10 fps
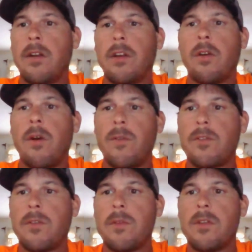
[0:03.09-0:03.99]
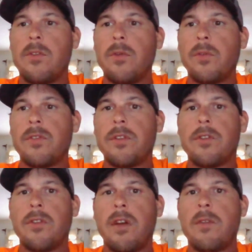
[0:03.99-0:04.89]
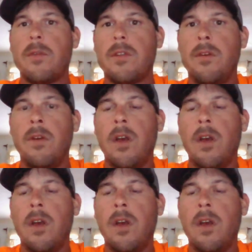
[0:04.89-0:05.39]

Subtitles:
Going to go over some of the tools of the trade with you.